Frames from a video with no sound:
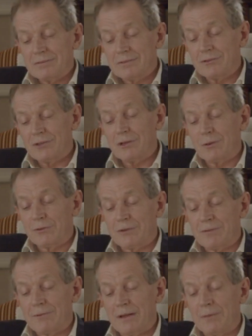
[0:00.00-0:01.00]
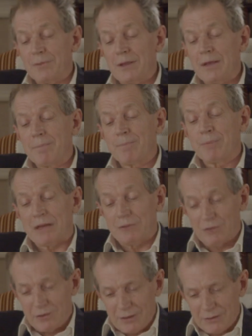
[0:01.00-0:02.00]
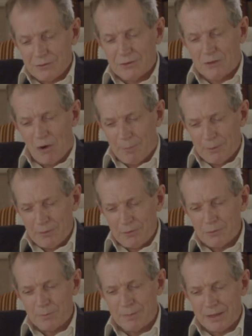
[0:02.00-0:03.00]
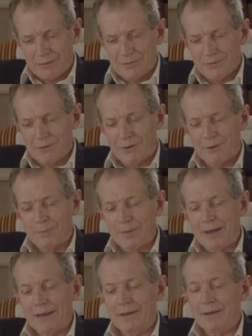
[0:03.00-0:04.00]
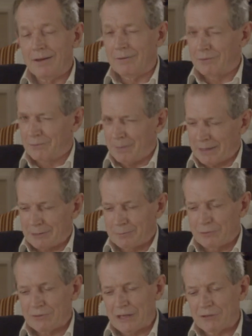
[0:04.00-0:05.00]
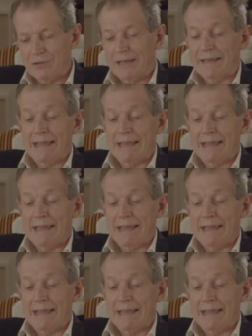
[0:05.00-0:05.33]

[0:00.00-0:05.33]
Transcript: she also felt the prejudice common to persons occupying her respectable station